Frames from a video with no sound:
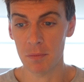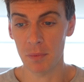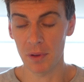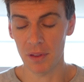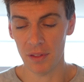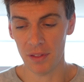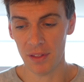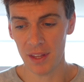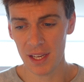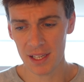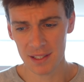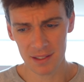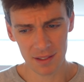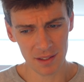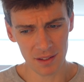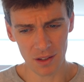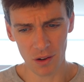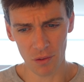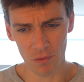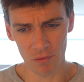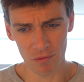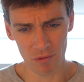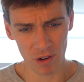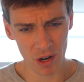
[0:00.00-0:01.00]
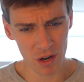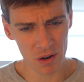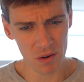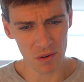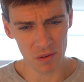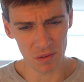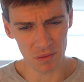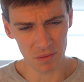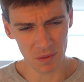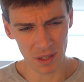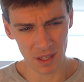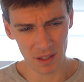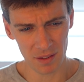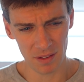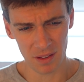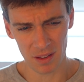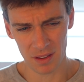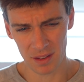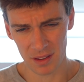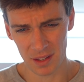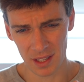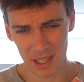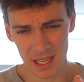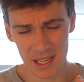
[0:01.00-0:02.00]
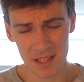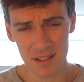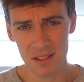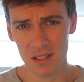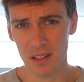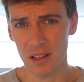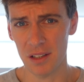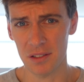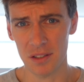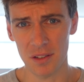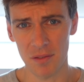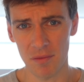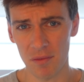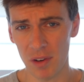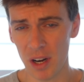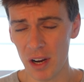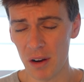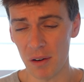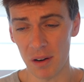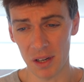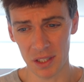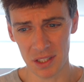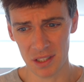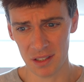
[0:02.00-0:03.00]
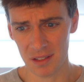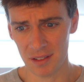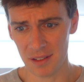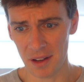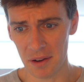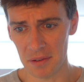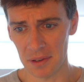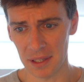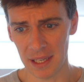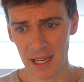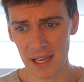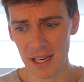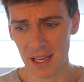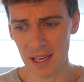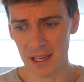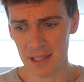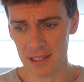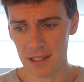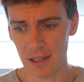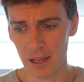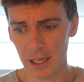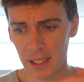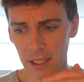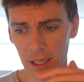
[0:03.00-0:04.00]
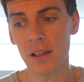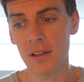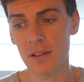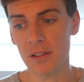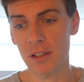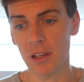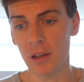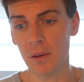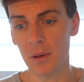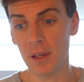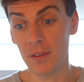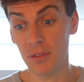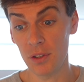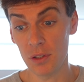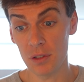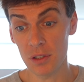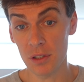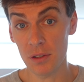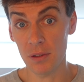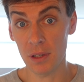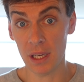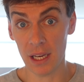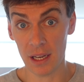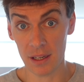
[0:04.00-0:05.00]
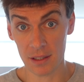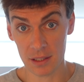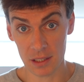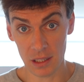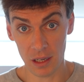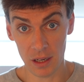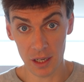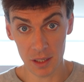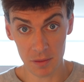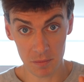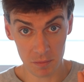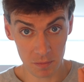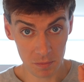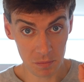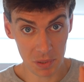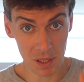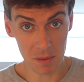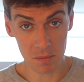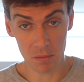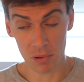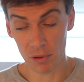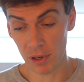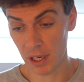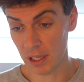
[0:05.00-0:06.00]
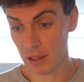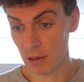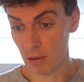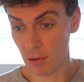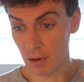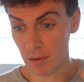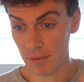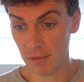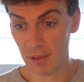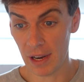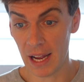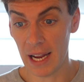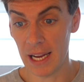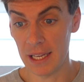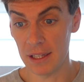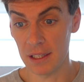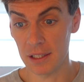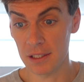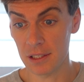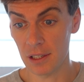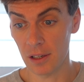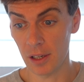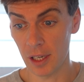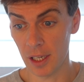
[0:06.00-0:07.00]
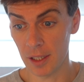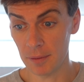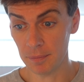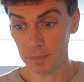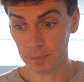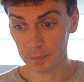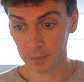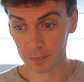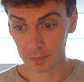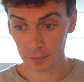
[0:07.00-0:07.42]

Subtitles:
But this on road, the inserts on road, I just don't get it. It's like, so if you do get a slight pinprick or a flat in the tyre,